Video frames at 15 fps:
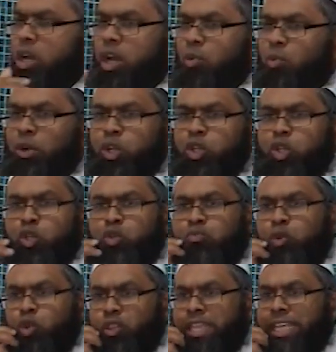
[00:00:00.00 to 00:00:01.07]
one or two
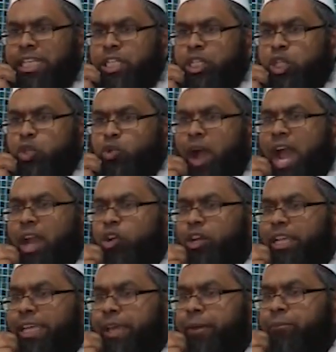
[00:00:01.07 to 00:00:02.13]
more things to add
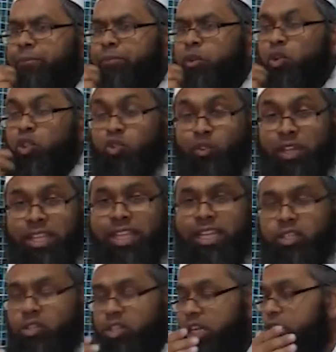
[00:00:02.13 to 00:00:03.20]
on here, or three
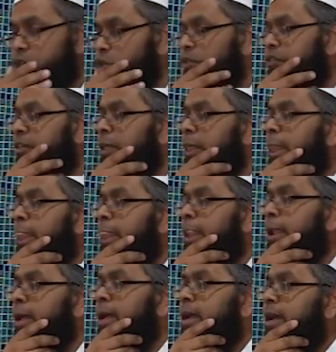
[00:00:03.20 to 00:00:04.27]
things to tell the truth.
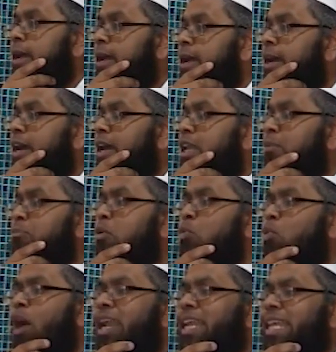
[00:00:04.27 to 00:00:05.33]
Number
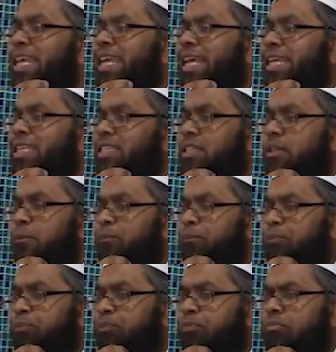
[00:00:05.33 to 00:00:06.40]
one is
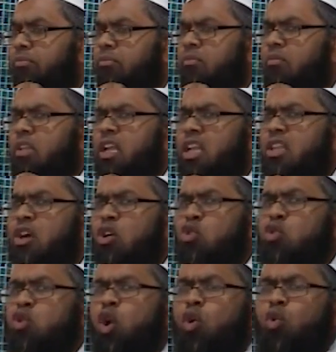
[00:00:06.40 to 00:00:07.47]
the
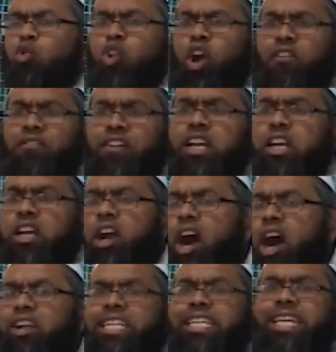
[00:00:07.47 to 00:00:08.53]
role of a
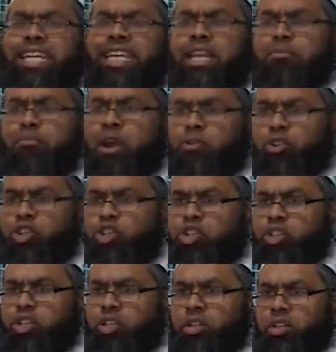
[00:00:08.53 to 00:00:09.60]
guardian in a marriage.
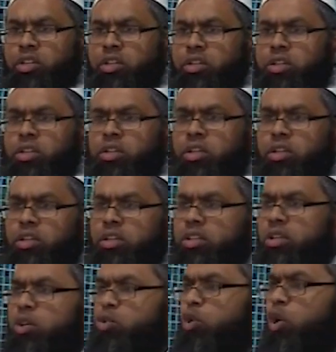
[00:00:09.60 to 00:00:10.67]

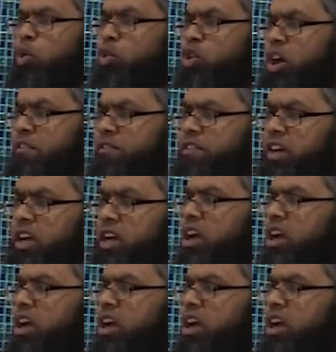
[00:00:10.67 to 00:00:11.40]
The role of a